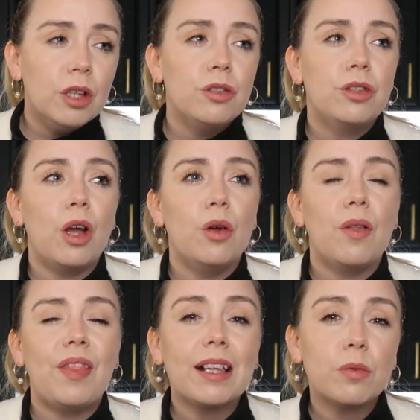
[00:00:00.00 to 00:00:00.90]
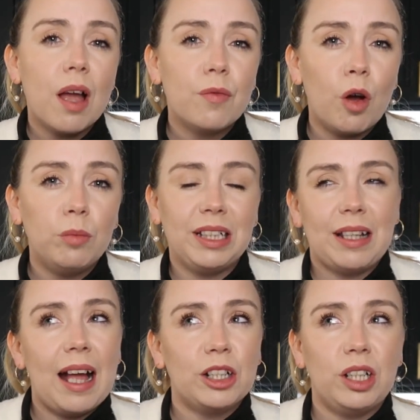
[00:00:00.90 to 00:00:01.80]
So that's why I've opted
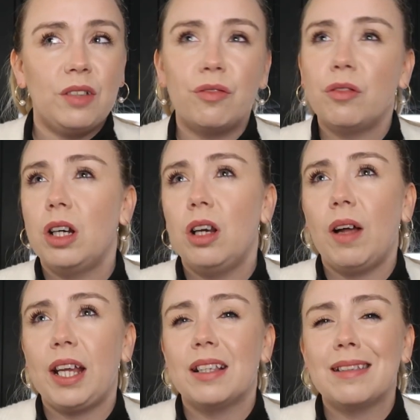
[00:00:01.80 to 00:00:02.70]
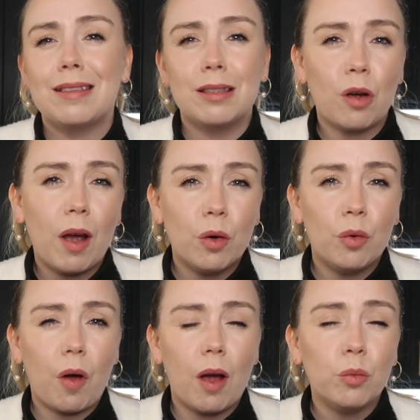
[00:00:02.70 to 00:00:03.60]
actually for a light
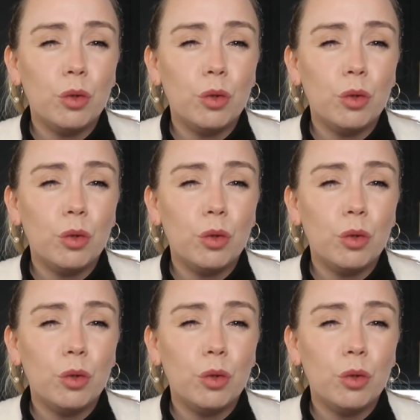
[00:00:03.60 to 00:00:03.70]
style that I